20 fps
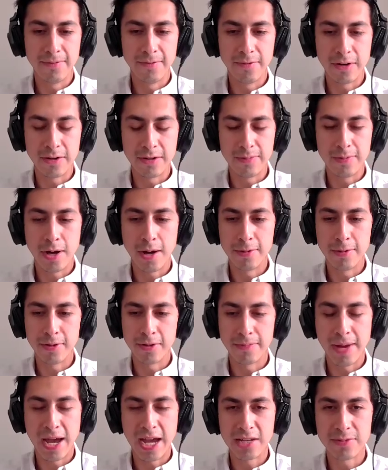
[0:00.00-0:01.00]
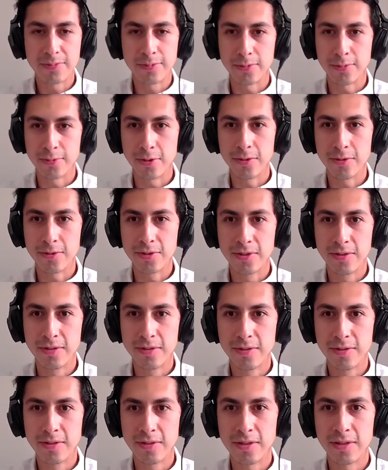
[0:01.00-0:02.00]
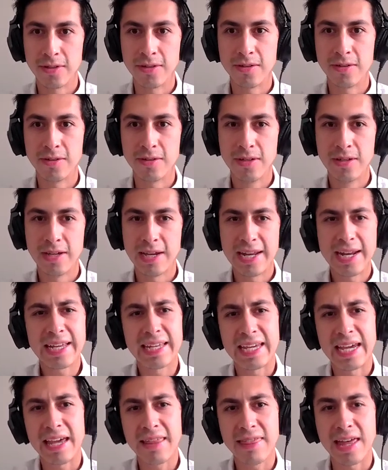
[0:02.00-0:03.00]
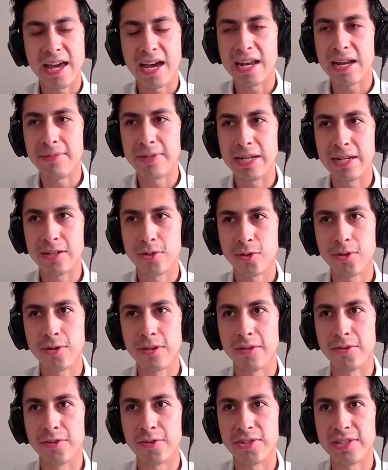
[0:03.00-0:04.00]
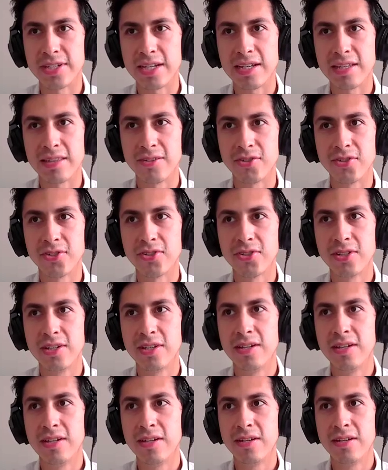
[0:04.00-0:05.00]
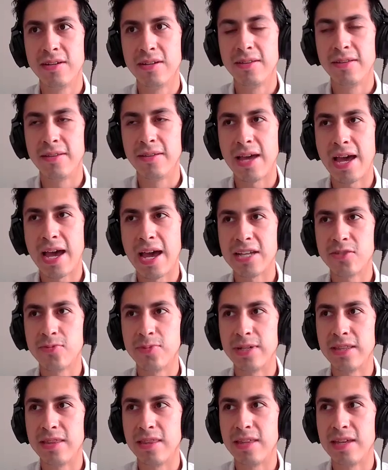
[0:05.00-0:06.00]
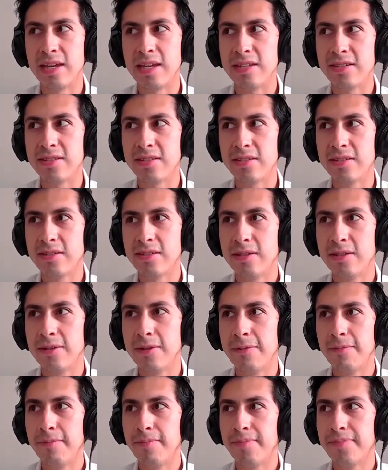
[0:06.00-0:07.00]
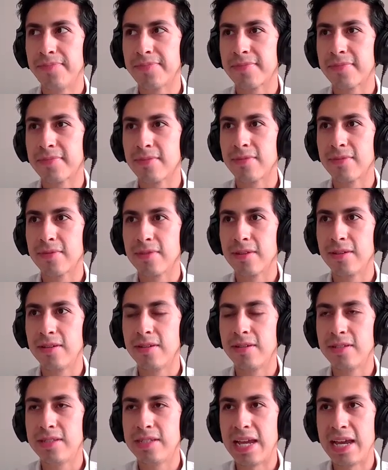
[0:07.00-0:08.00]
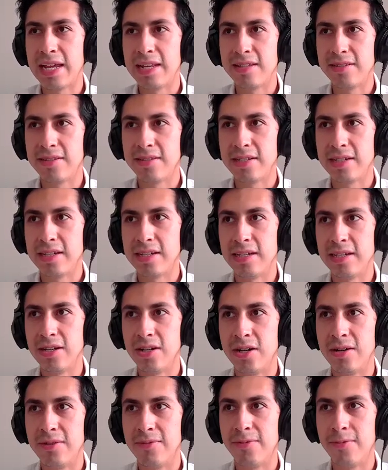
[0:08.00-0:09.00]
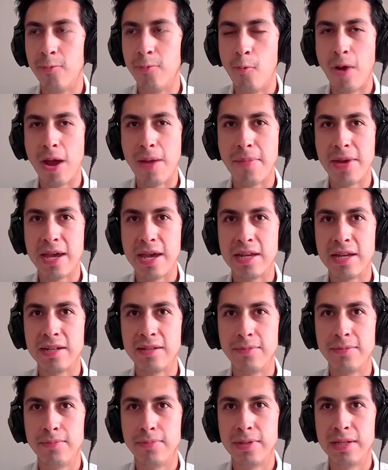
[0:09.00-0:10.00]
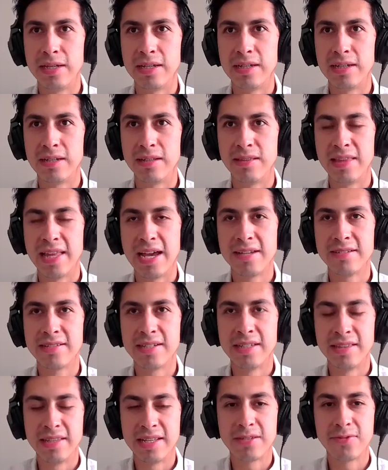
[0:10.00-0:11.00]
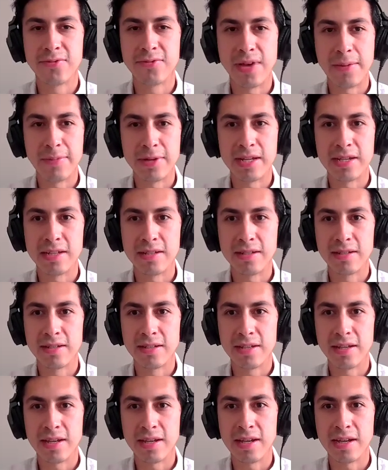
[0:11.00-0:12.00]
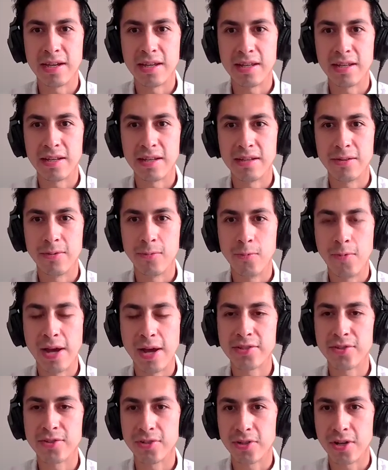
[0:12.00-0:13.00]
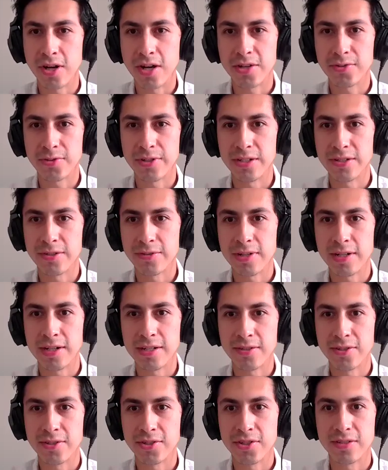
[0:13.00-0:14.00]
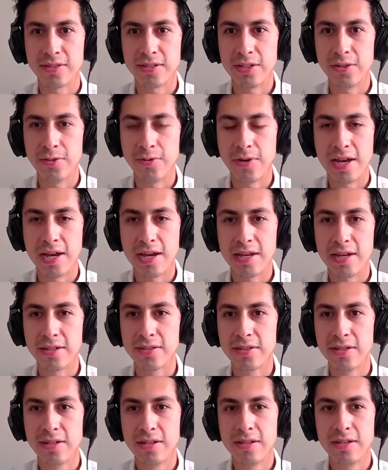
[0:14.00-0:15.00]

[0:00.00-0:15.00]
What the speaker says: very popular passport bros, you know. And I get that. I mean, I totally understand. There's has been this tendency of women being less and less feminine in Western countries, right, such as the US